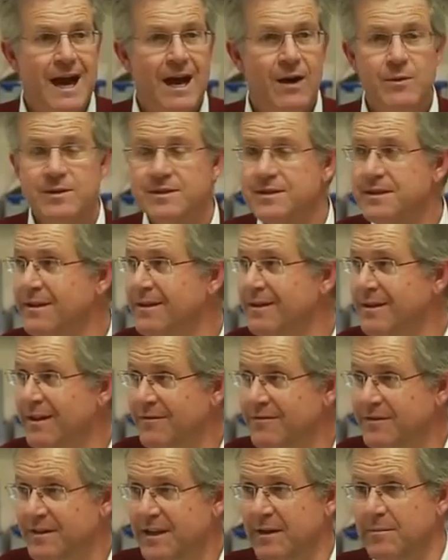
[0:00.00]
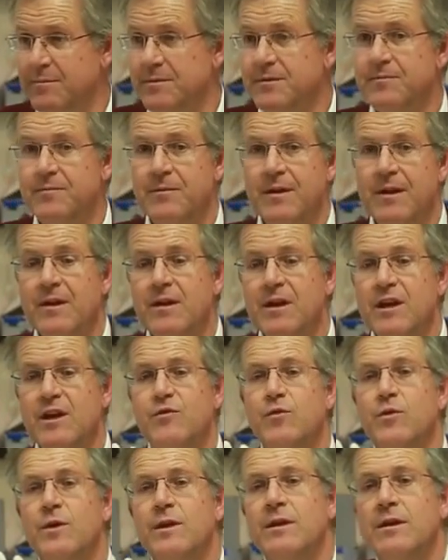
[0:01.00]
How is the glove dipped?
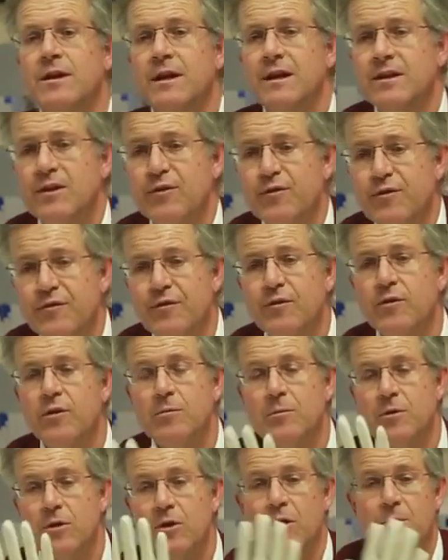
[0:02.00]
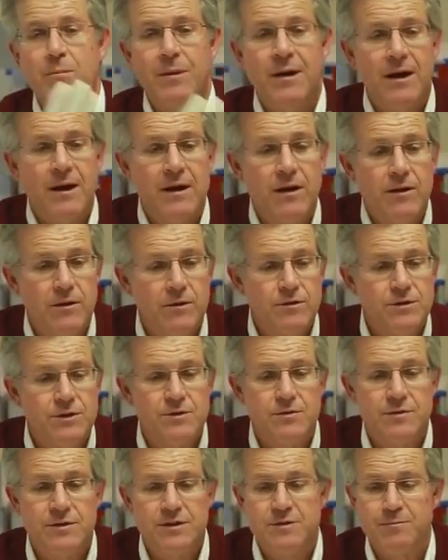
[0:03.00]
If we look at the former upon
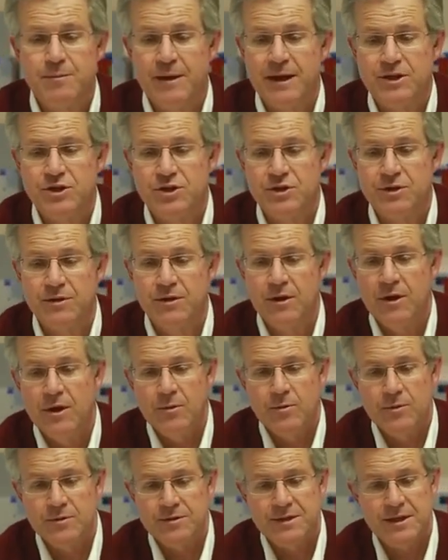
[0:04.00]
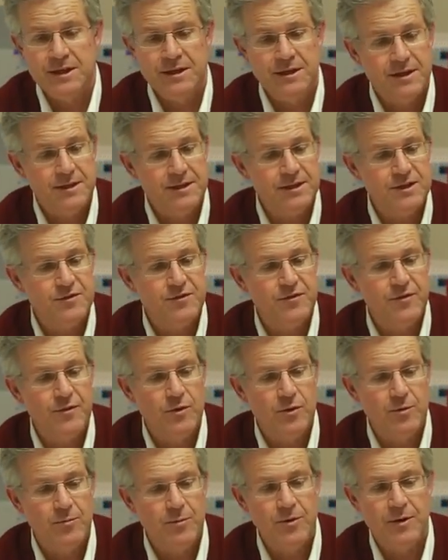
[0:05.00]
closer inspection, we'll see that this
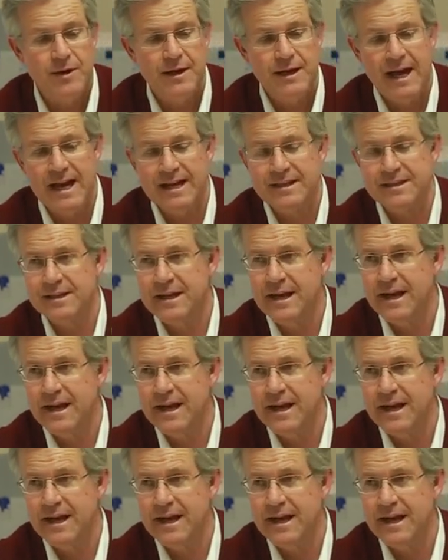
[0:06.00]
former has